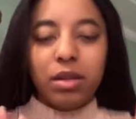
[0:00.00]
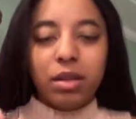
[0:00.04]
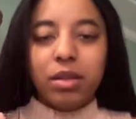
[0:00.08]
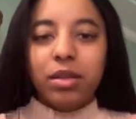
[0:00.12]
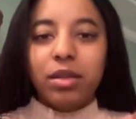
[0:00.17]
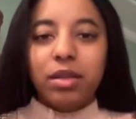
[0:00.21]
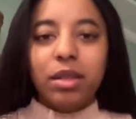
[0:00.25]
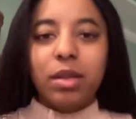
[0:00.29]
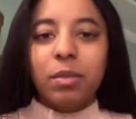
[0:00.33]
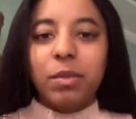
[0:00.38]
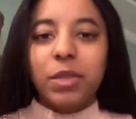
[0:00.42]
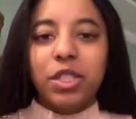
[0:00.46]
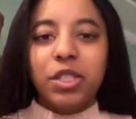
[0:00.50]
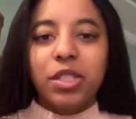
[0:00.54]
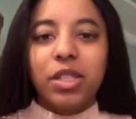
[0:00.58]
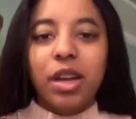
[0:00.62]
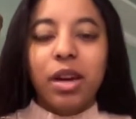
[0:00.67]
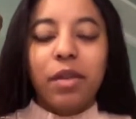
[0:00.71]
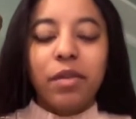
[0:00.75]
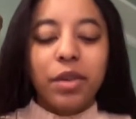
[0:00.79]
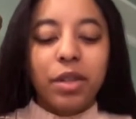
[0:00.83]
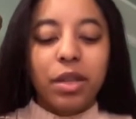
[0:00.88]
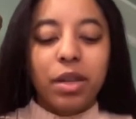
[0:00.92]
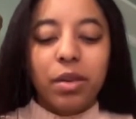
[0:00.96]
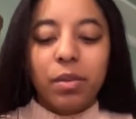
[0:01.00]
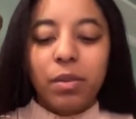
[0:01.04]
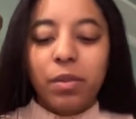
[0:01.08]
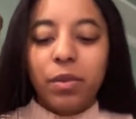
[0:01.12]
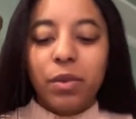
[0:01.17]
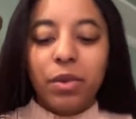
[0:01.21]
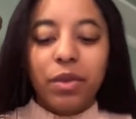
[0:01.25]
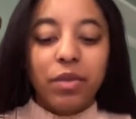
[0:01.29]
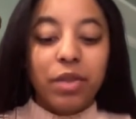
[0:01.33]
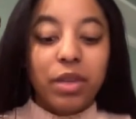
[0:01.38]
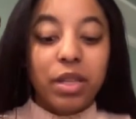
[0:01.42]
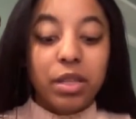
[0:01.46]
let me just cover them
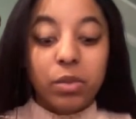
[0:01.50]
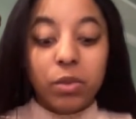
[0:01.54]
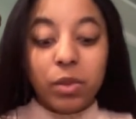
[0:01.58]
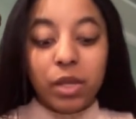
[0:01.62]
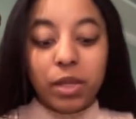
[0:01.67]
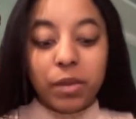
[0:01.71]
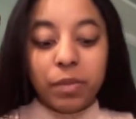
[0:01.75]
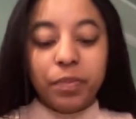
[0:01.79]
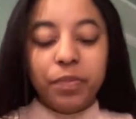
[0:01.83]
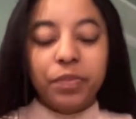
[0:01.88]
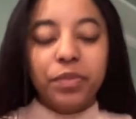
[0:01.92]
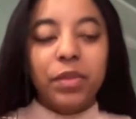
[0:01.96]
with this one.